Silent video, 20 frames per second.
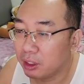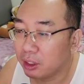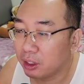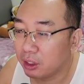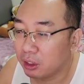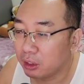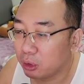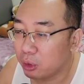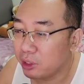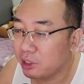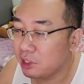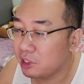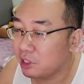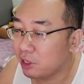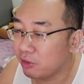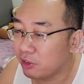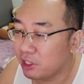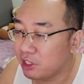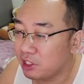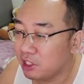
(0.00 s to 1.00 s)

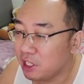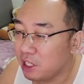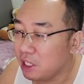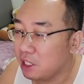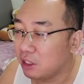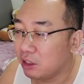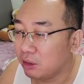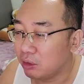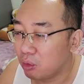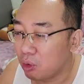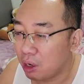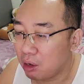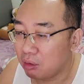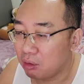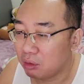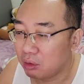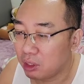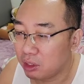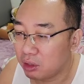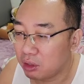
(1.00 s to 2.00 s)
2017.
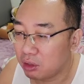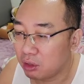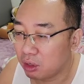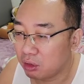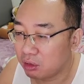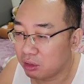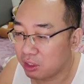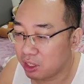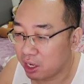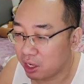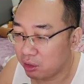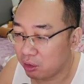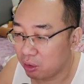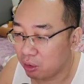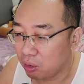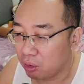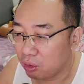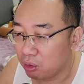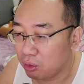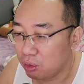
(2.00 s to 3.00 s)
Wow, that's not that
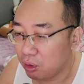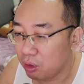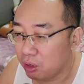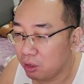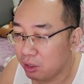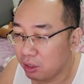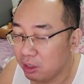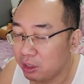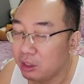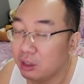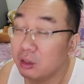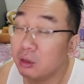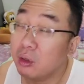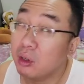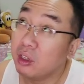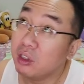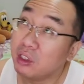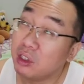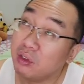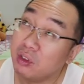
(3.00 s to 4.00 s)
old.
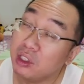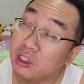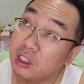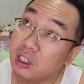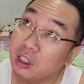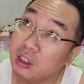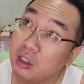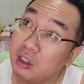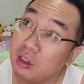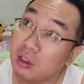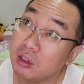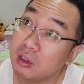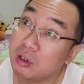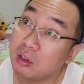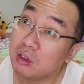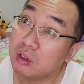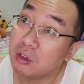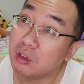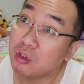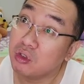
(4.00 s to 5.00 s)
2017
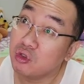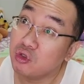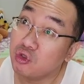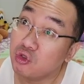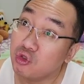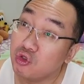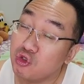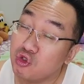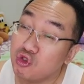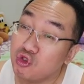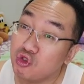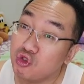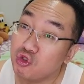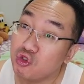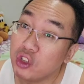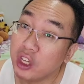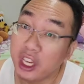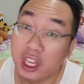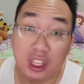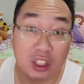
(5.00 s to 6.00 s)
is
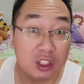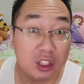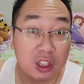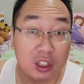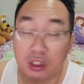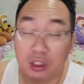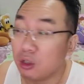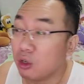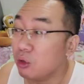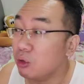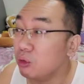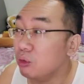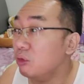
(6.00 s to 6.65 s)
8 years ago.